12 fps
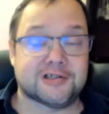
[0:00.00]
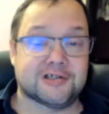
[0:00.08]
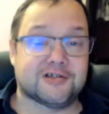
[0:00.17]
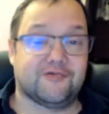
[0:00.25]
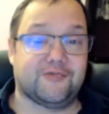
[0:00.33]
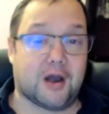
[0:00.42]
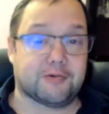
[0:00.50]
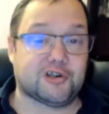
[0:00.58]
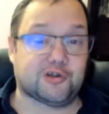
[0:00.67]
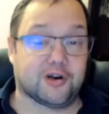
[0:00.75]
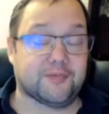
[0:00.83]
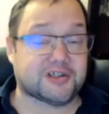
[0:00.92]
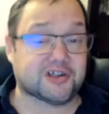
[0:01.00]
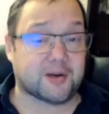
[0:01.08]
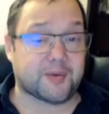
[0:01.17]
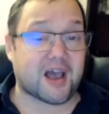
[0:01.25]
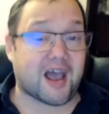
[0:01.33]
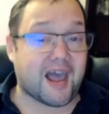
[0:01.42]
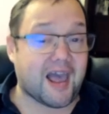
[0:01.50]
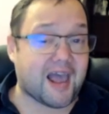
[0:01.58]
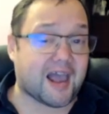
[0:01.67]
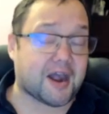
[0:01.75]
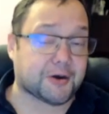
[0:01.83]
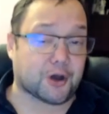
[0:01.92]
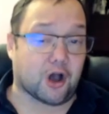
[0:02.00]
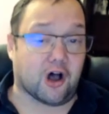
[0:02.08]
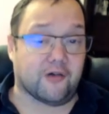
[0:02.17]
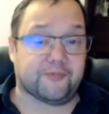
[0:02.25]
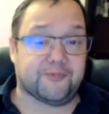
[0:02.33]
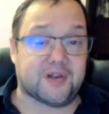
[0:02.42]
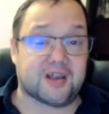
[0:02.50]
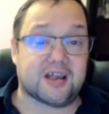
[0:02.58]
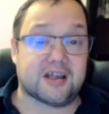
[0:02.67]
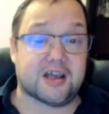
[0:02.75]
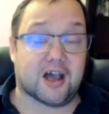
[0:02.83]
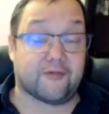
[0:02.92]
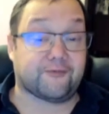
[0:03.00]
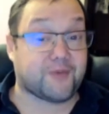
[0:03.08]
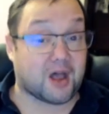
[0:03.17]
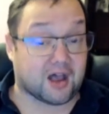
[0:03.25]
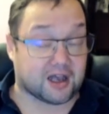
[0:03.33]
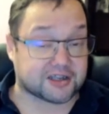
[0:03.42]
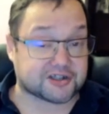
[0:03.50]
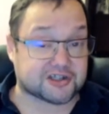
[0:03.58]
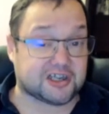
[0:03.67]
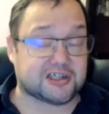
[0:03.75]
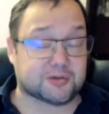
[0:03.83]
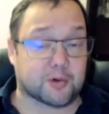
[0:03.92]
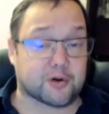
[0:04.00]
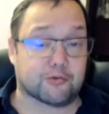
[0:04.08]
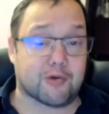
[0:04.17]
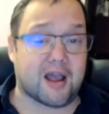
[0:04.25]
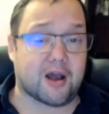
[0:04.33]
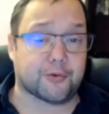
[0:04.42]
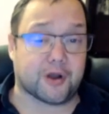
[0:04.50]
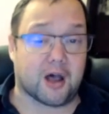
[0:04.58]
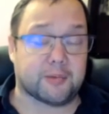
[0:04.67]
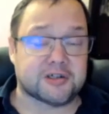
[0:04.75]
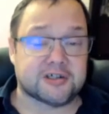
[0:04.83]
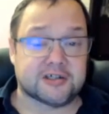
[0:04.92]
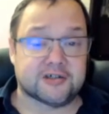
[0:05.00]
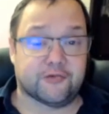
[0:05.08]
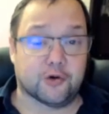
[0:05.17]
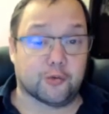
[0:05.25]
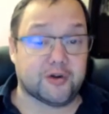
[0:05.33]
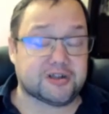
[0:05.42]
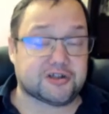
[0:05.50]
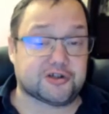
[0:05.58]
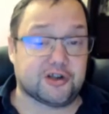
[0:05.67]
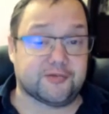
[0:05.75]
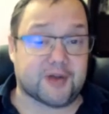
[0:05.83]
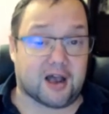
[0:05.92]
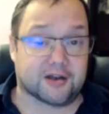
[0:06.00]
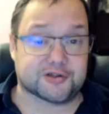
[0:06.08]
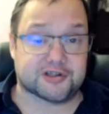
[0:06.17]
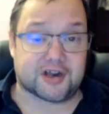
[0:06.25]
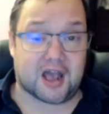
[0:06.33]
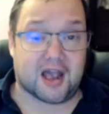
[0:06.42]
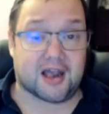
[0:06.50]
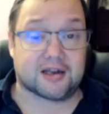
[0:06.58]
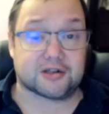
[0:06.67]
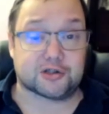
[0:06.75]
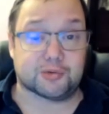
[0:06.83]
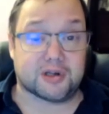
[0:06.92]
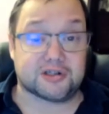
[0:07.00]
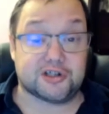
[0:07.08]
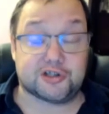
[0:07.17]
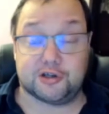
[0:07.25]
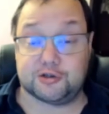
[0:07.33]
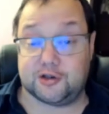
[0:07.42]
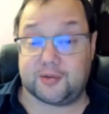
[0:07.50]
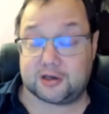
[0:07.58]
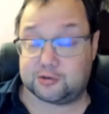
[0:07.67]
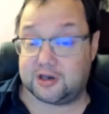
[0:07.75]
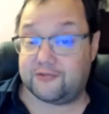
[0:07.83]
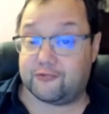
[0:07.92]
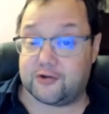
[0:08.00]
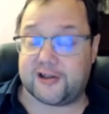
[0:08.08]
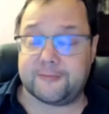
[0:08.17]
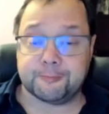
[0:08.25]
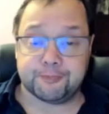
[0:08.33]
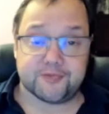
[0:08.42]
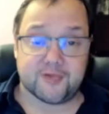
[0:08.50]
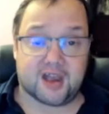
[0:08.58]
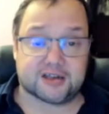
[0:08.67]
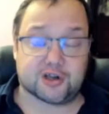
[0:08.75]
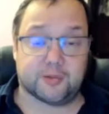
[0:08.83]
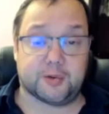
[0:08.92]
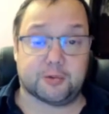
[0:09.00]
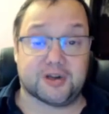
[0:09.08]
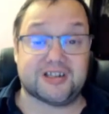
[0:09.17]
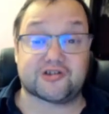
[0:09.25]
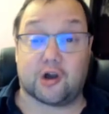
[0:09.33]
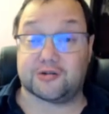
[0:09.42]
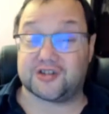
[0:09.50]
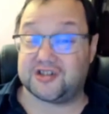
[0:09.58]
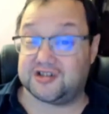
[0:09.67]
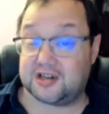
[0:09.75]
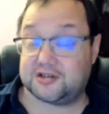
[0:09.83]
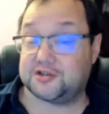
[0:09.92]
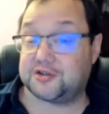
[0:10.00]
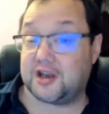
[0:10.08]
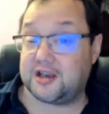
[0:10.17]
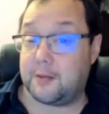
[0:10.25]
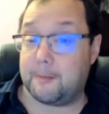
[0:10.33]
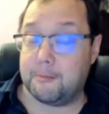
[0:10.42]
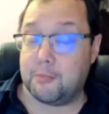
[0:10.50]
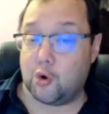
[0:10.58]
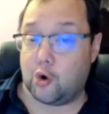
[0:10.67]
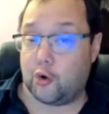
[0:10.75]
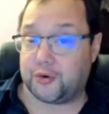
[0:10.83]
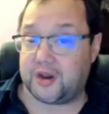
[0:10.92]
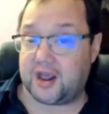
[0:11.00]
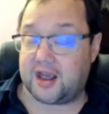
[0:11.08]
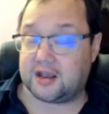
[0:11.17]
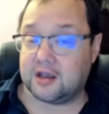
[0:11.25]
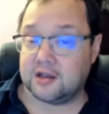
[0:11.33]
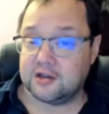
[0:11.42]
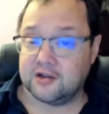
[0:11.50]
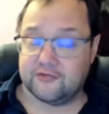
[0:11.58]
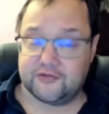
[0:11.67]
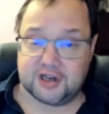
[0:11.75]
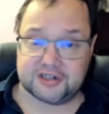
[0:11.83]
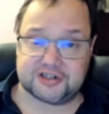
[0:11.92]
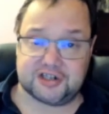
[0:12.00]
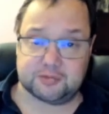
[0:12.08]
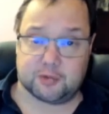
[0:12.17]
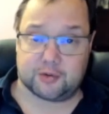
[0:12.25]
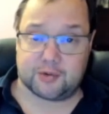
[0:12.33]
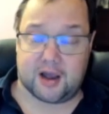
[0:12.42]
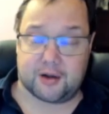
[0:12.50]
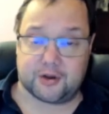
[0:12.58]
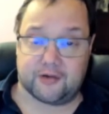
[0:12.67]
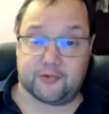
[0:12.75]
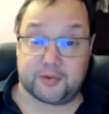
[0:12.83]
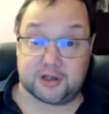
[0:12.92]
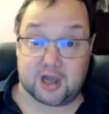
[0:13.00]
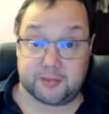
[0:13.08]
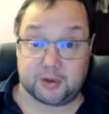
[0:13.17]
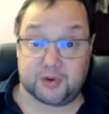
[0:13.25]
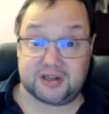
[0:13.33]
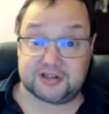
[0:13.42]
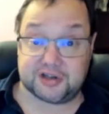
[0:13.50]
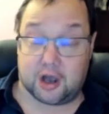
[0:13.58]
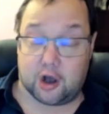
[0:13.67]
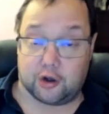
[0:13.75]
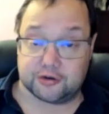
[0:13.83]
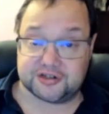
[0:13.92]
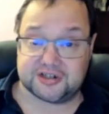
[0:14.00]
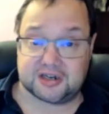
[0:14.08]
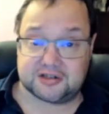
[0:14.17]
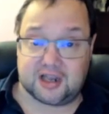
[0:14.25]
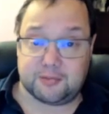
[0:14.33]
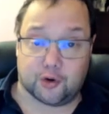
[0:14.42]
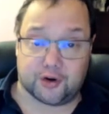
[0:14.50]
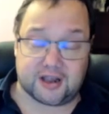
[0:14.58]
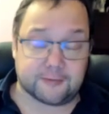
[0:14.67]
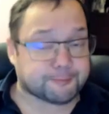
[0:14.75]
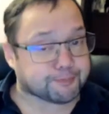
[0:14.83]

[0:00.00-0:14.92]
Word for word: very shortly, but it's going to be ahead of the uh, first seasonal model roundup for winter 2022-2023. That's going to be released on Saturday morning. First one roundup for Becoming Winter on Saturday morning.